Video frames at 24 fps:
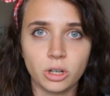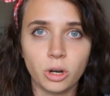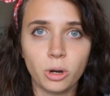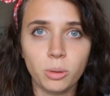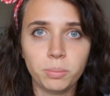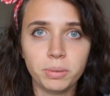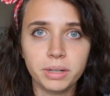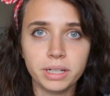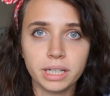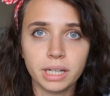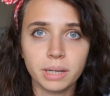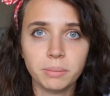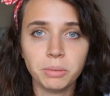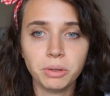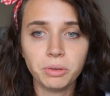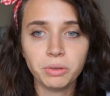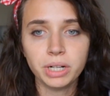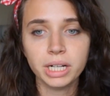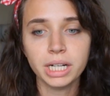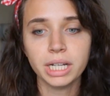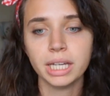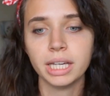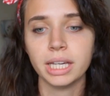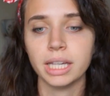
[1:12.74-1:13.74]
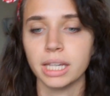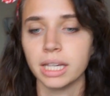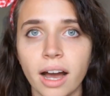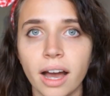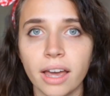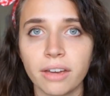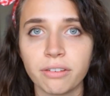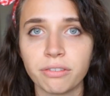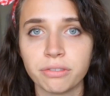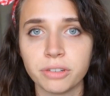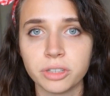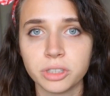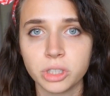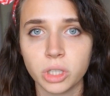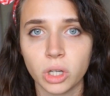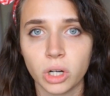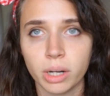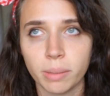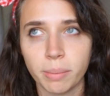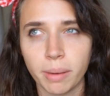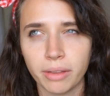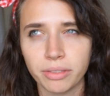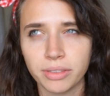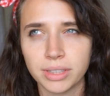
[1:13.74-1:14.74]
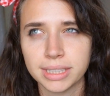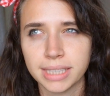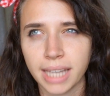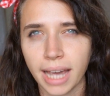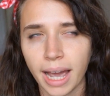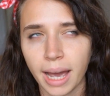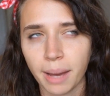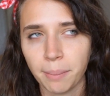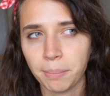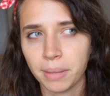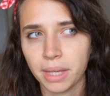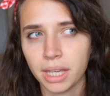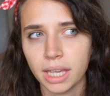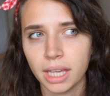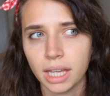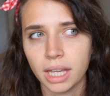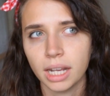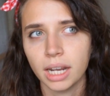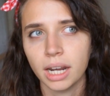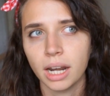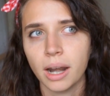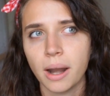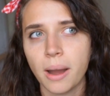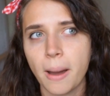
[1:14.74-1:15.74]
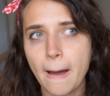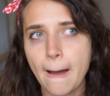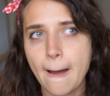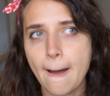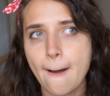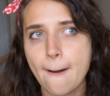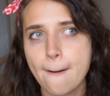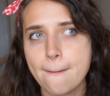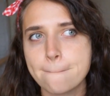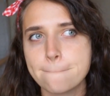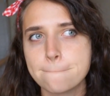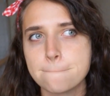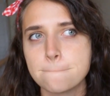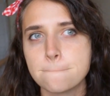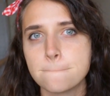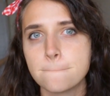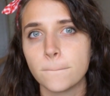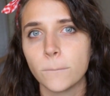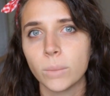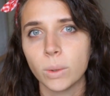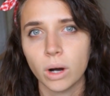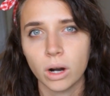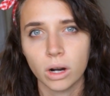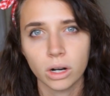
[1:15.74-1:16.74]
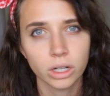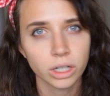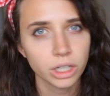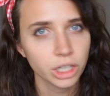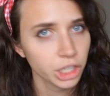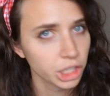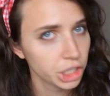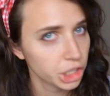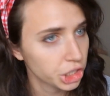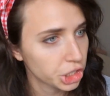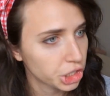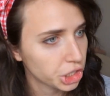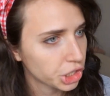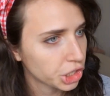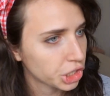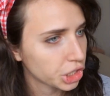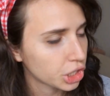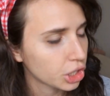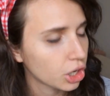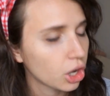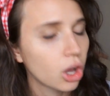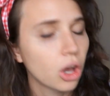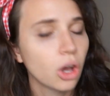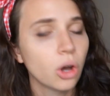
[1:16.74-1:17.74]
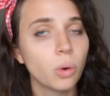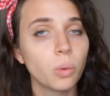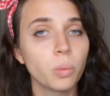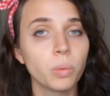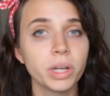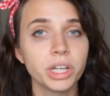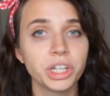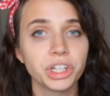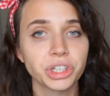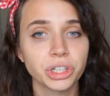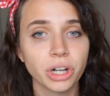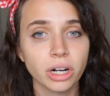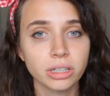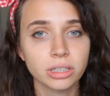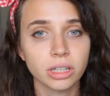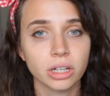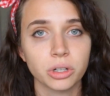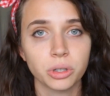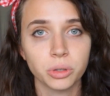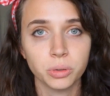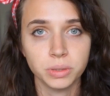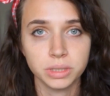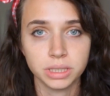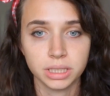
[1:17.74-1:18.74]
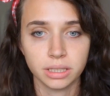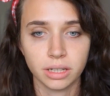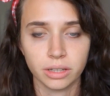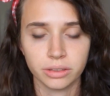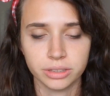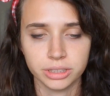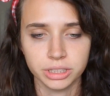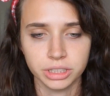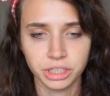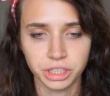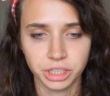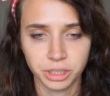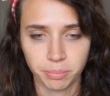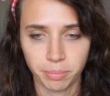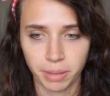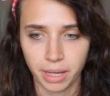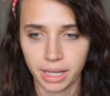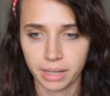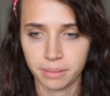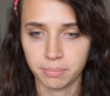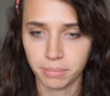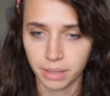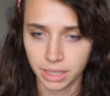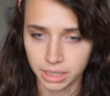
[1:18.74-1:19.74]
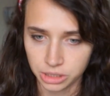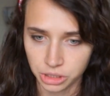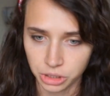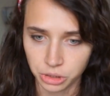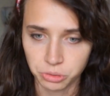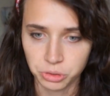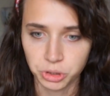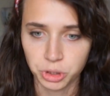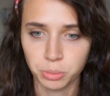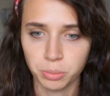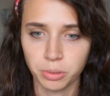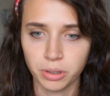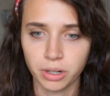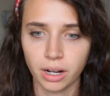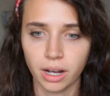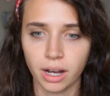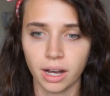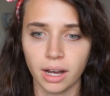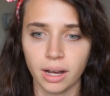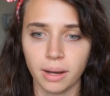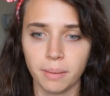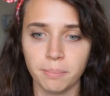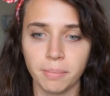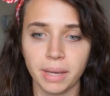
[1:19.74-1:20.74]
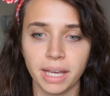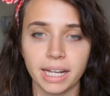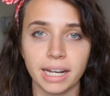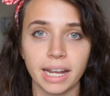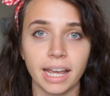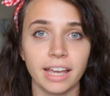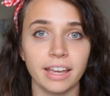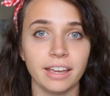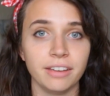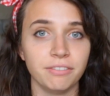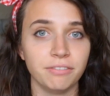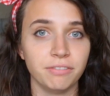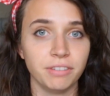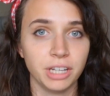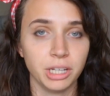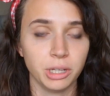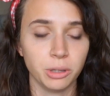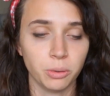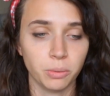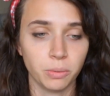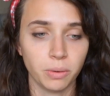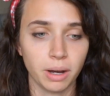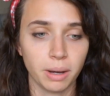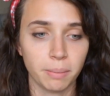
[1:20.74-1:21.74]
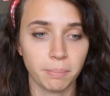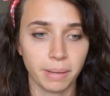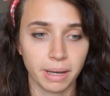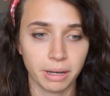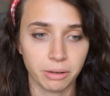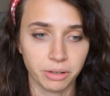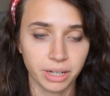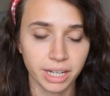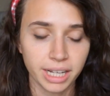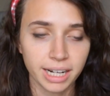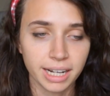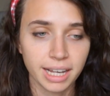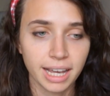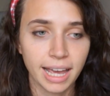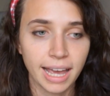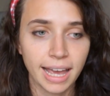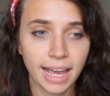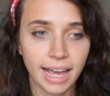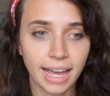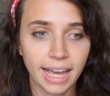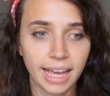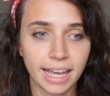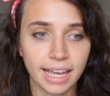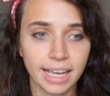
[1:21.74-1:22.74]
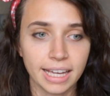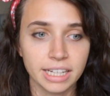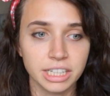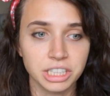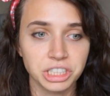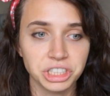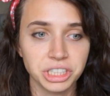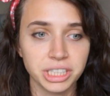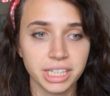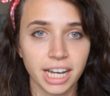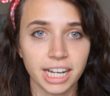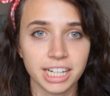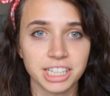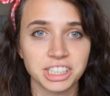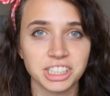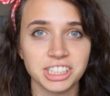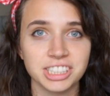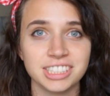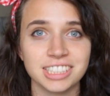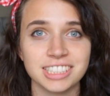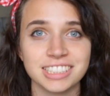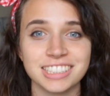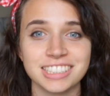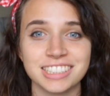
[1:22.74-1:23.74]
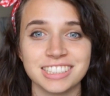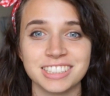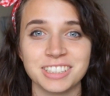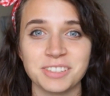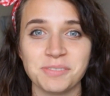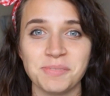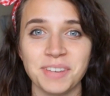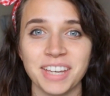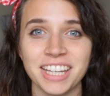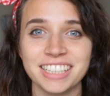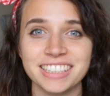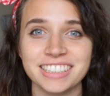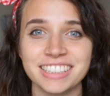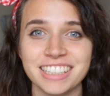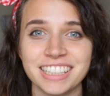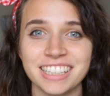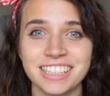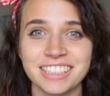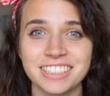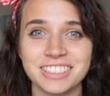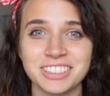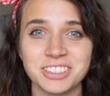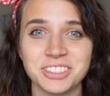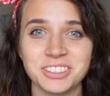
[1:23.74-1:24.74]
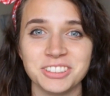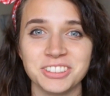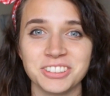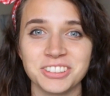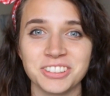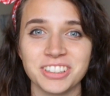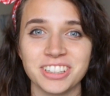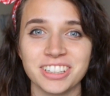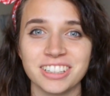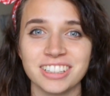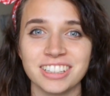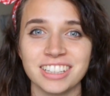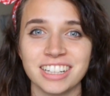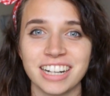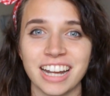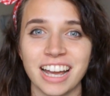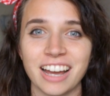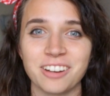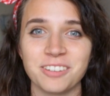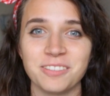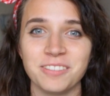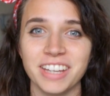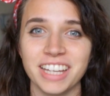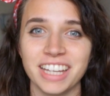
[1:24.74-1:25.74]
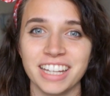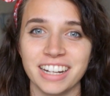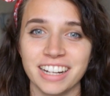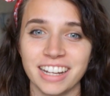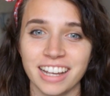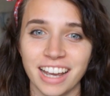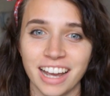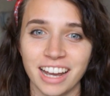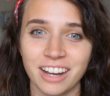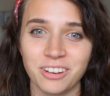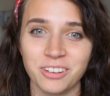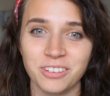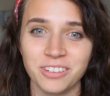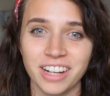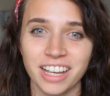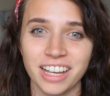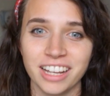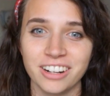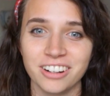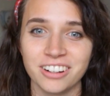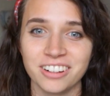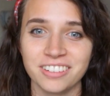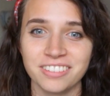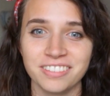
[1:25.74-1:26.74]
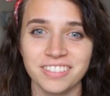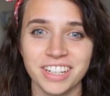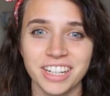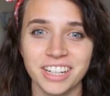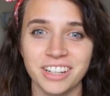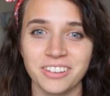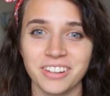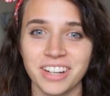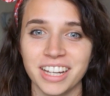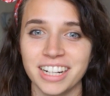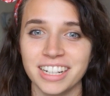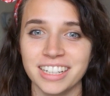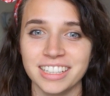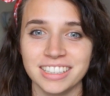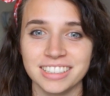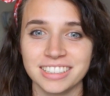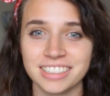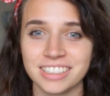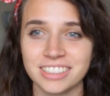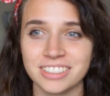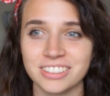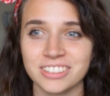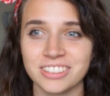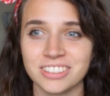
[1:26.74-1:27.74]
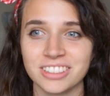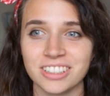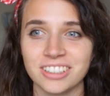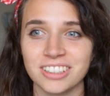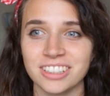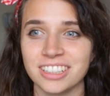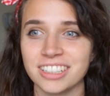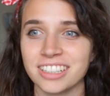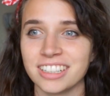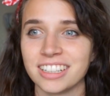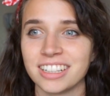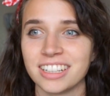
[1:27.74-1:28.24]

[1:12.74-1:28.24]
open community. I first heard about this app in March when Charla, who is another Japan-based YouTuber, made a video about it, and she actually does this amazing tutorial on how to make an account, and her video editing skills are